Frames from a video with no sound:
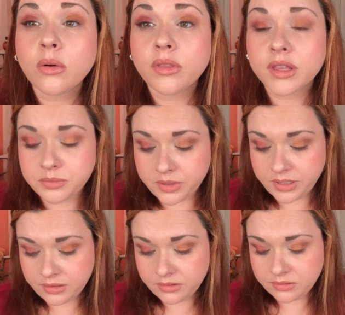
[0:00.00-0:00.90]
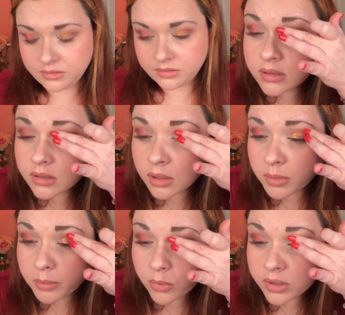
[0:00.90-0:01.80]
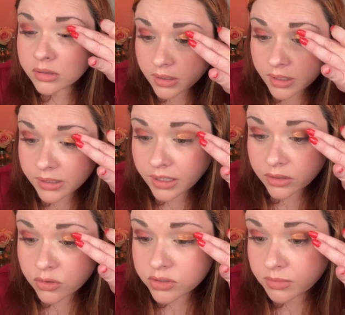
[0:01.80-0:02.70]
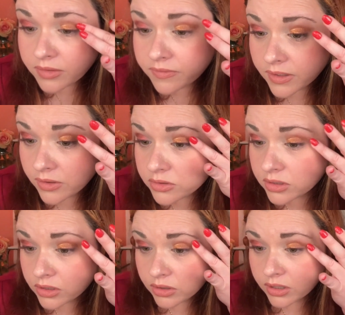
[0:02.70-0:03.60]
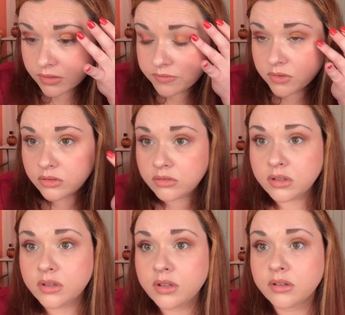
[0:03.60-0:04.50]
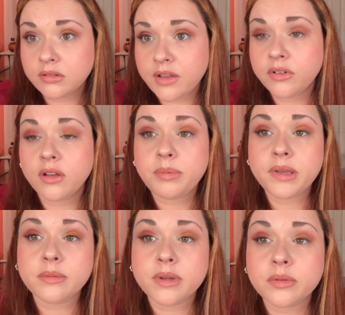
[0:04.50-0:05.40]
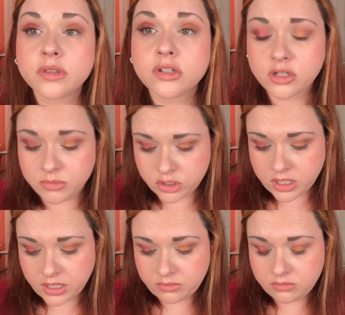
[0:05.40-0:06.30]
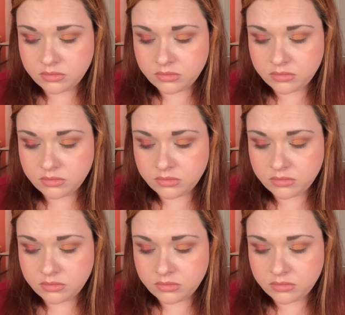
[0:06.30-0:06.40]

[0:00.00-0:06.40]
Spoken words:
Oh, that's pretty. A little bit more. And again, using my fingers so that you get the full level of pigment with the shimmer shadow.